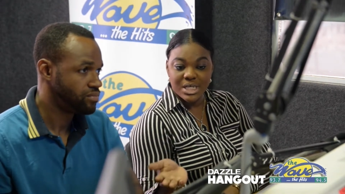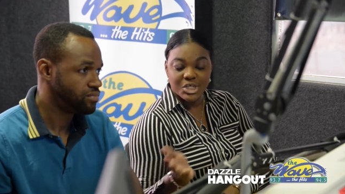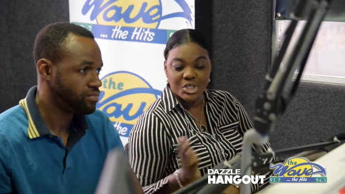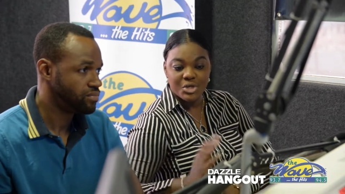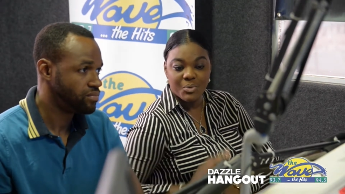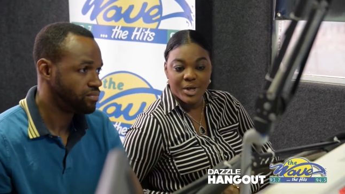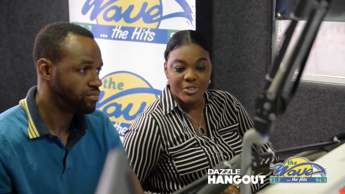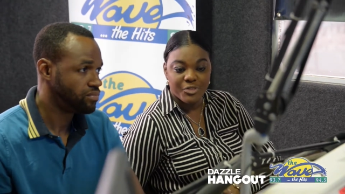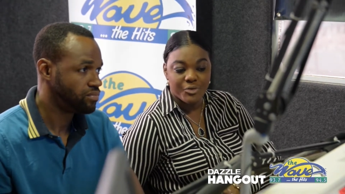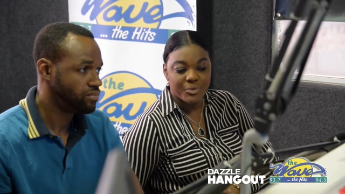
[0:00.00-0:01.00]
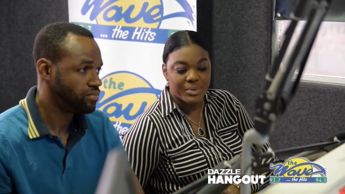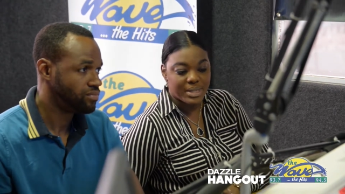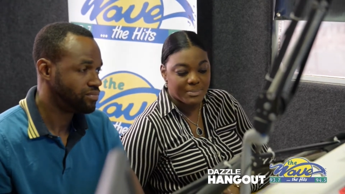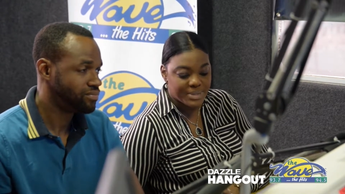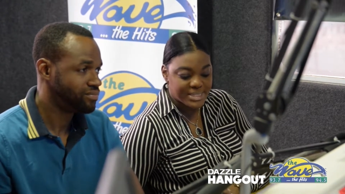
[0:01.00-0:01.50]
Speaker 1: that she went through
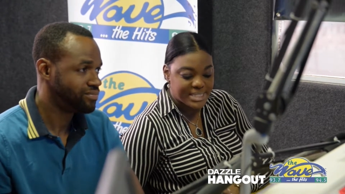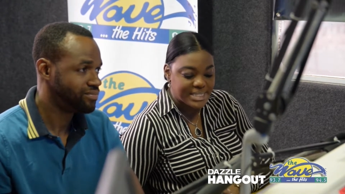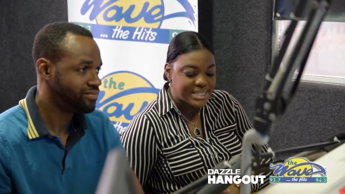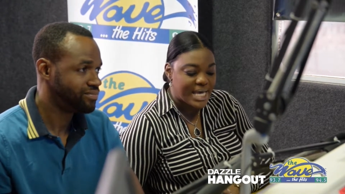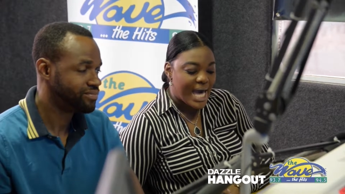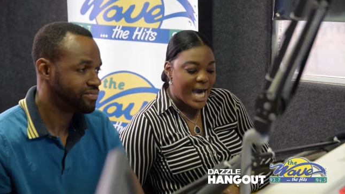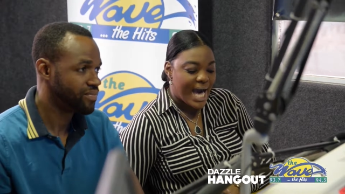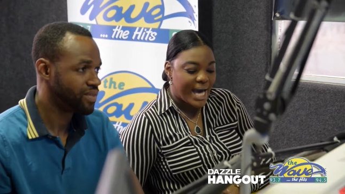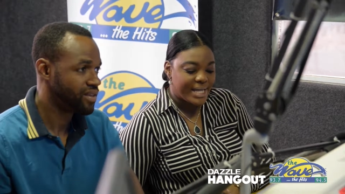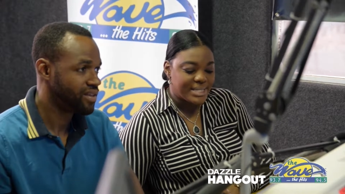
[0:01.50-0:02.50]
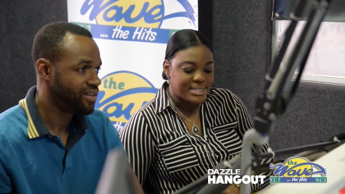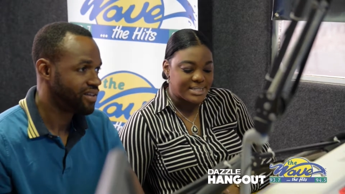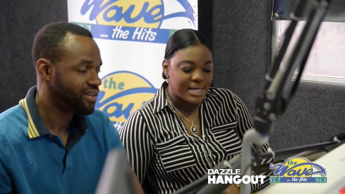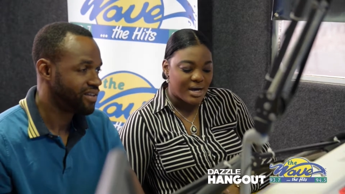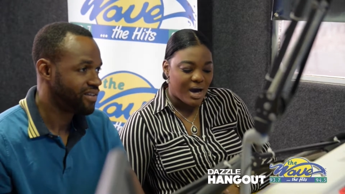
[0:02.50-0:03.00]
with the business,
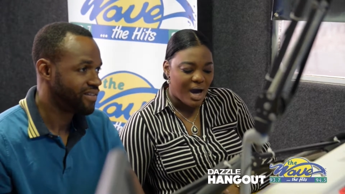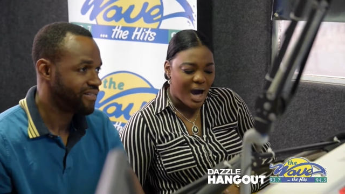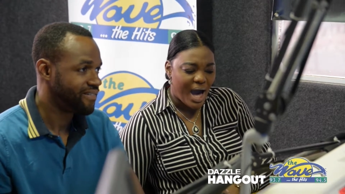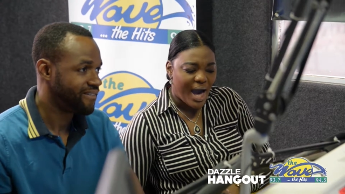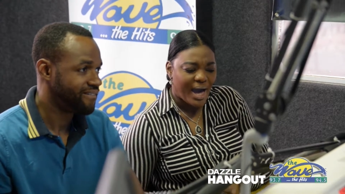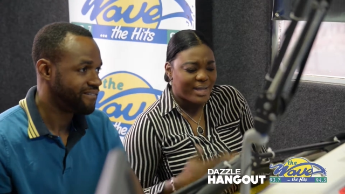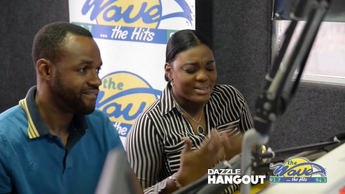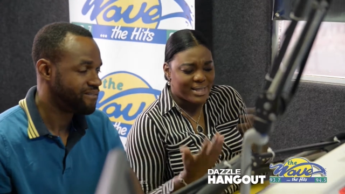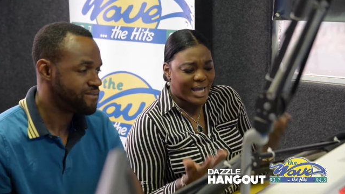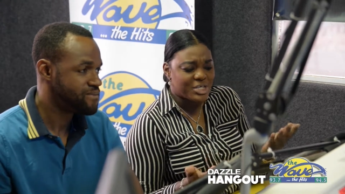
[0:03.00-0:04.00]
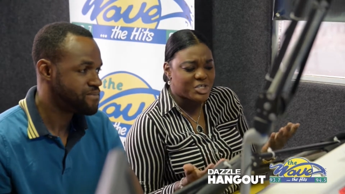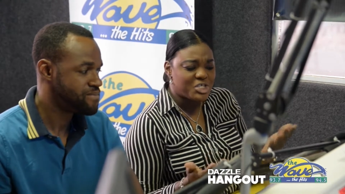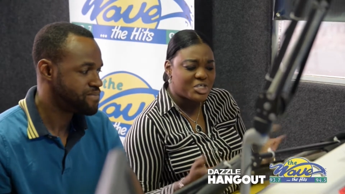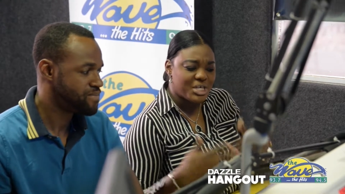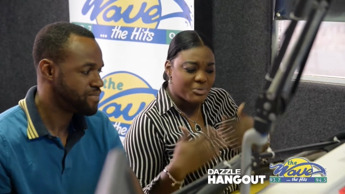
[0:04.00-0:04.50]
and like
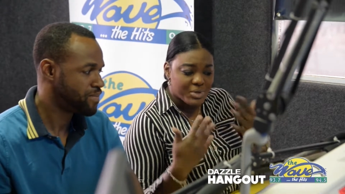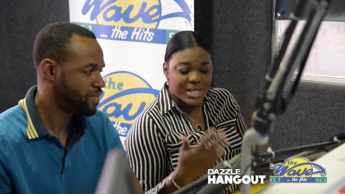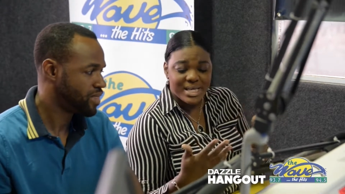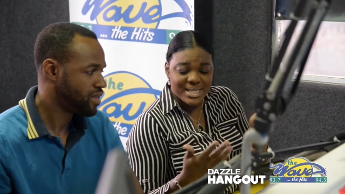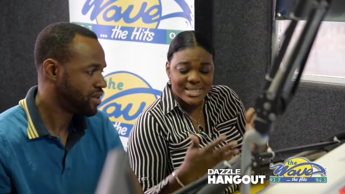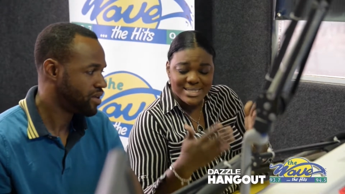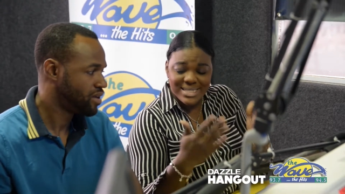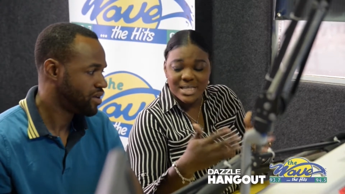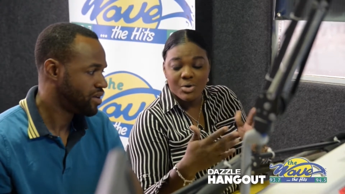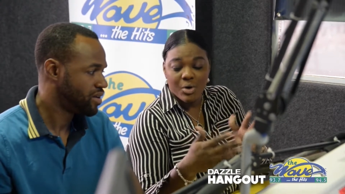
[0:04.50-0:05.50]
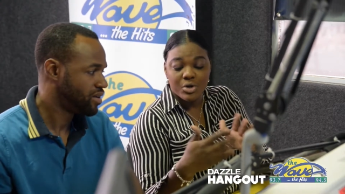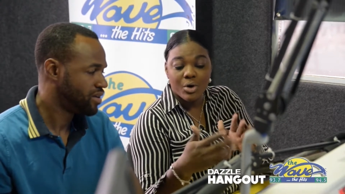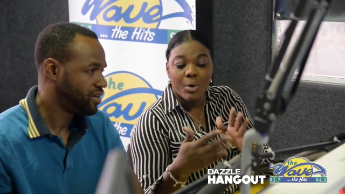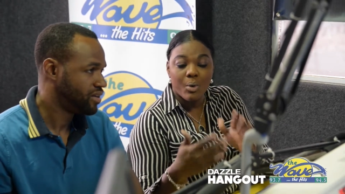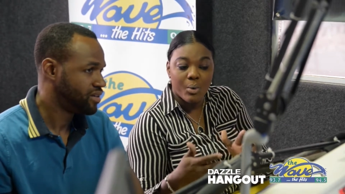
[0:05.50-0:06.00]
she really did it on
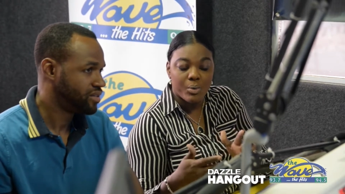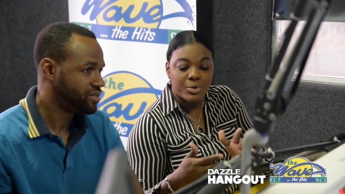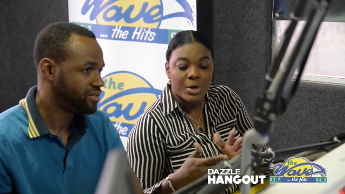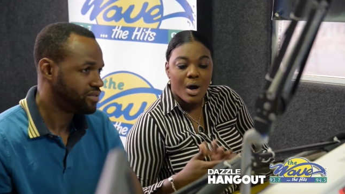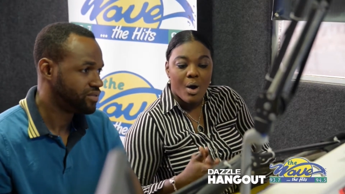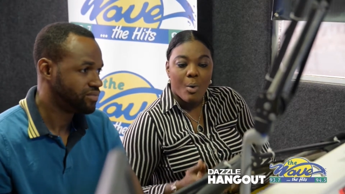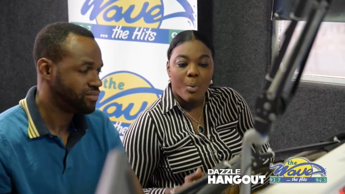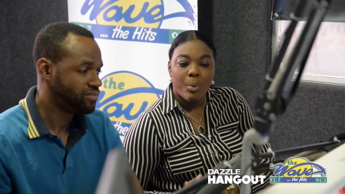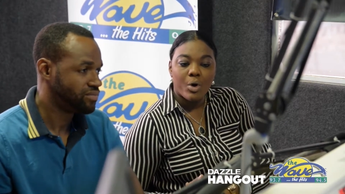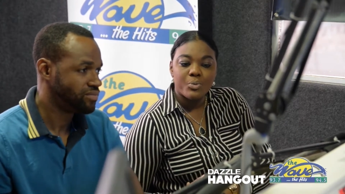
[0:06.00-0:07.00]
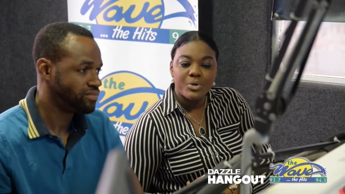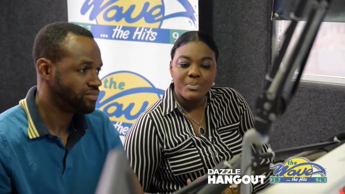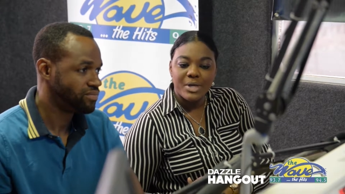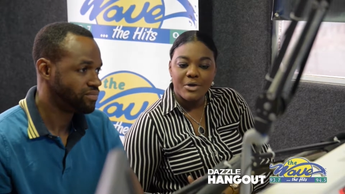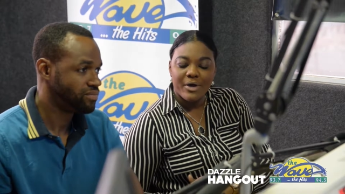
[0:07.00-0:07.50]
her own. What
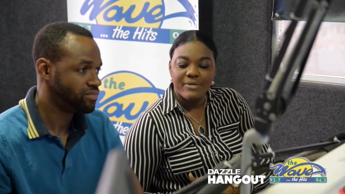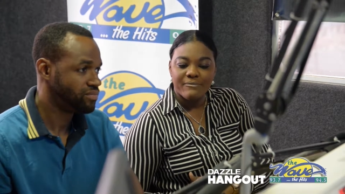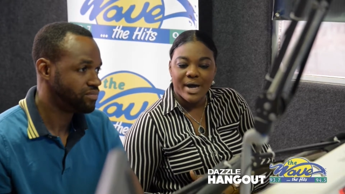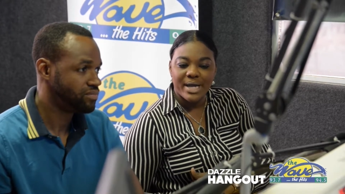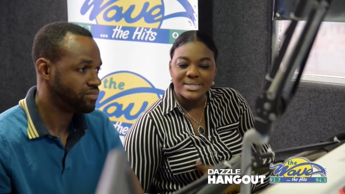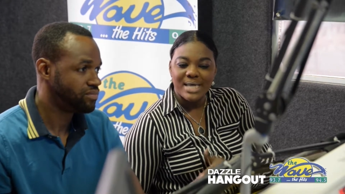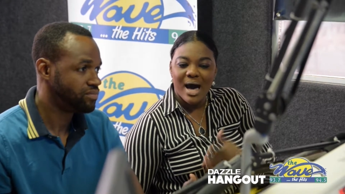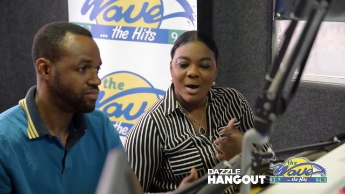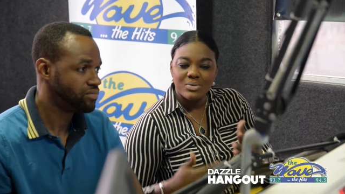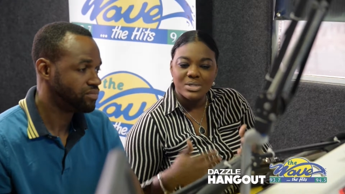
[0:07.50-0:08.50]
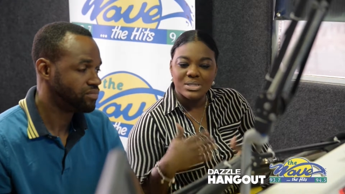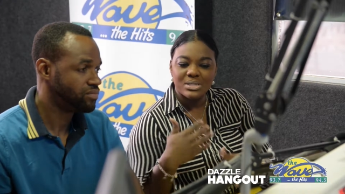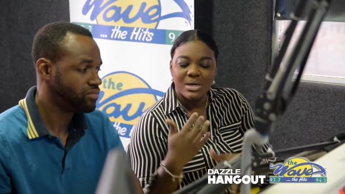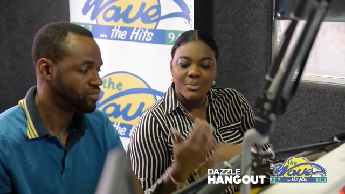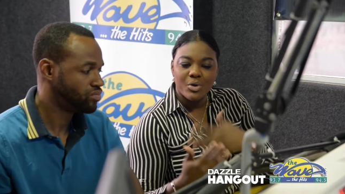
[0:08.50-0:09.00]
would be your advice? How does
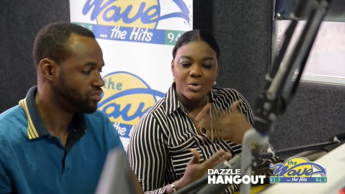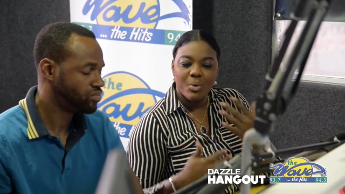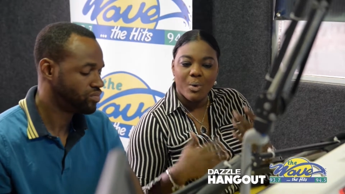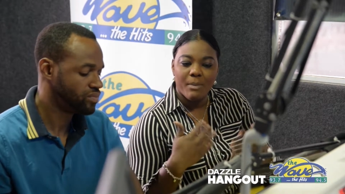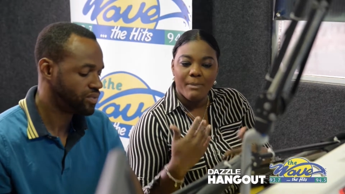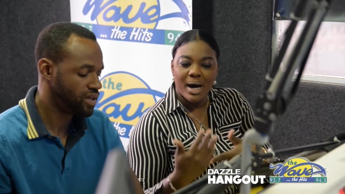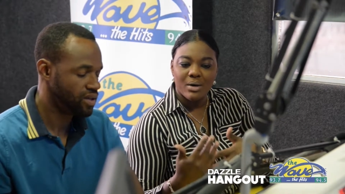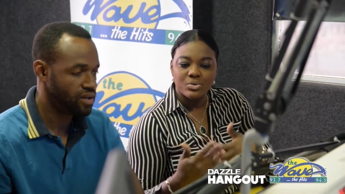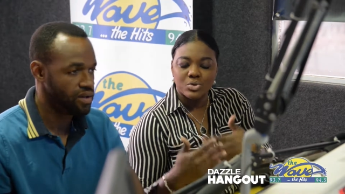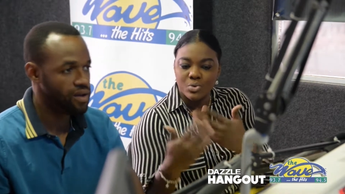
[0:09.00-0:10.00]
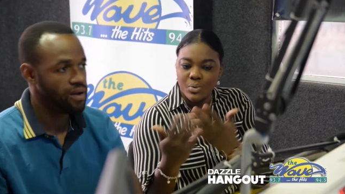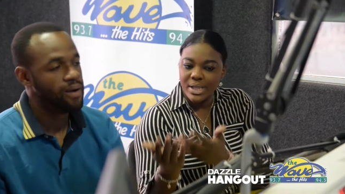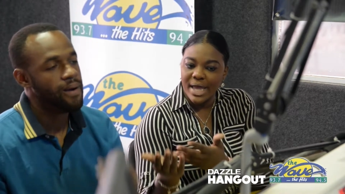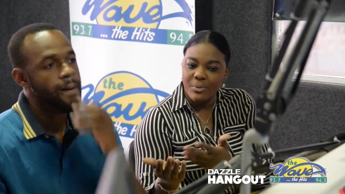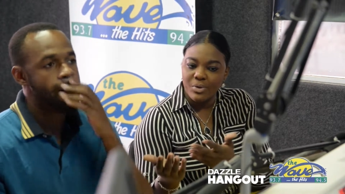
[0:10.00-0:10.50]
someone go about
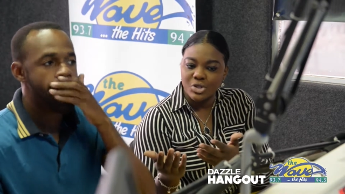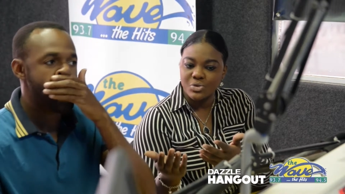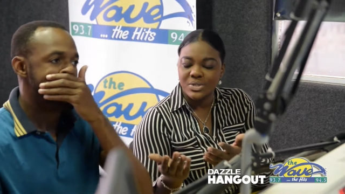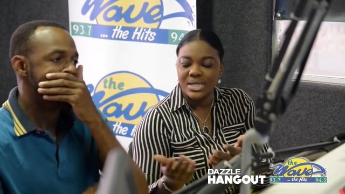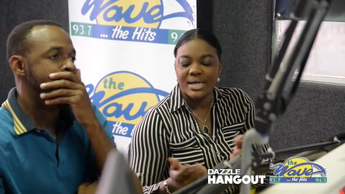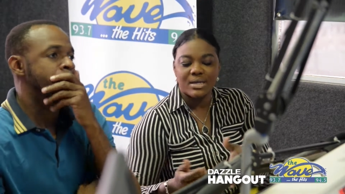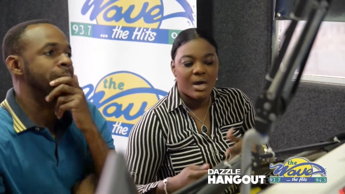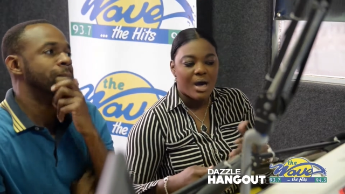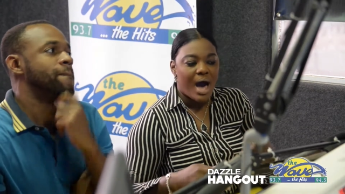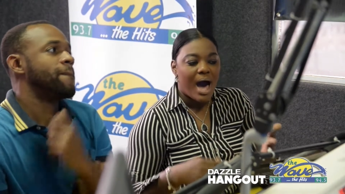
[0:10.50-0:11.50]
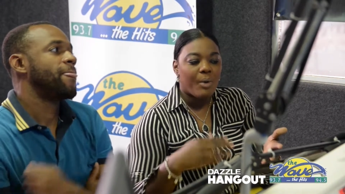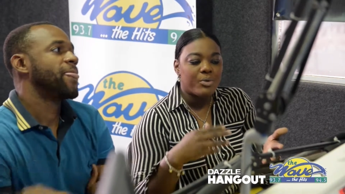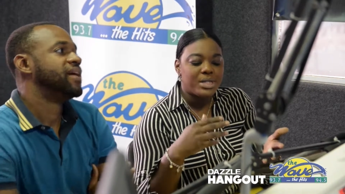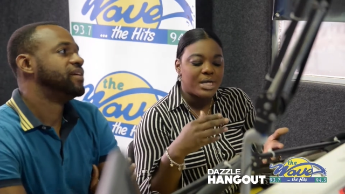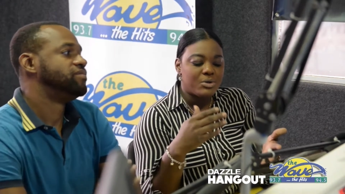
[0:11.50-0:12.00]
doing like what you said?
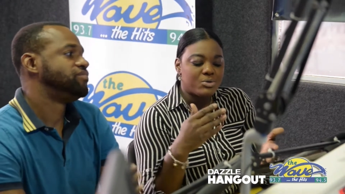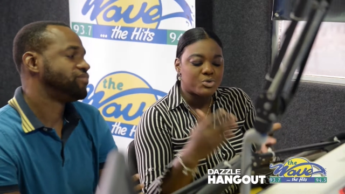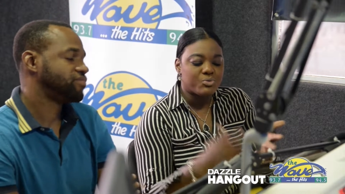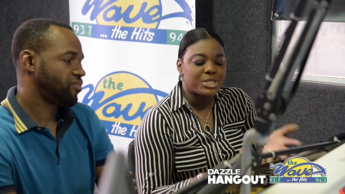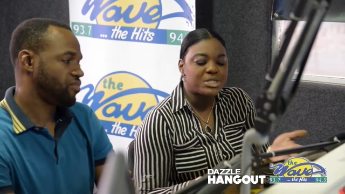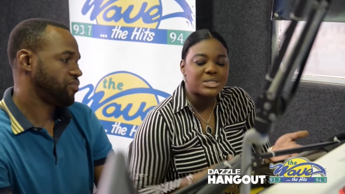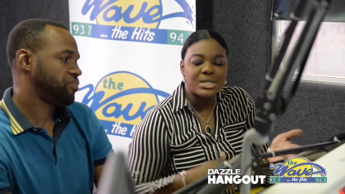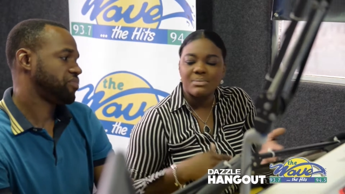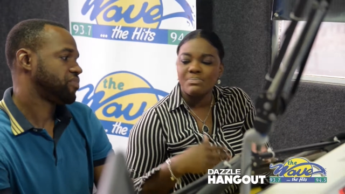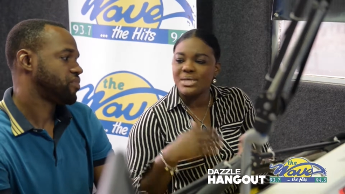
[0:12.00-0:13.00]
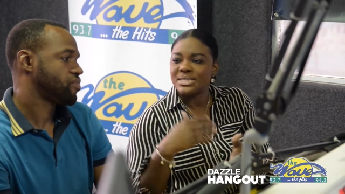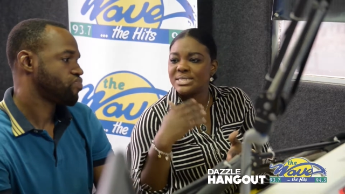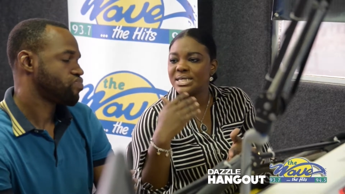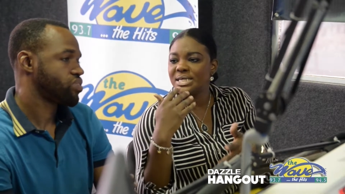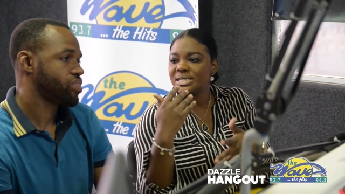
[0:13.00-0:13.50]
How would they know to register the
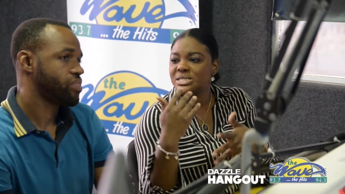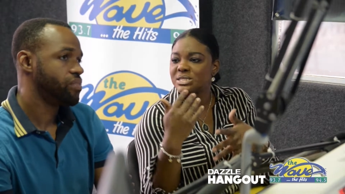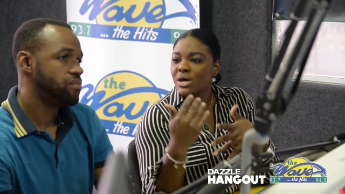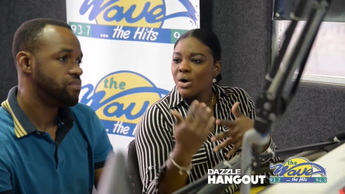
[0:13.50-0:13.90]
business,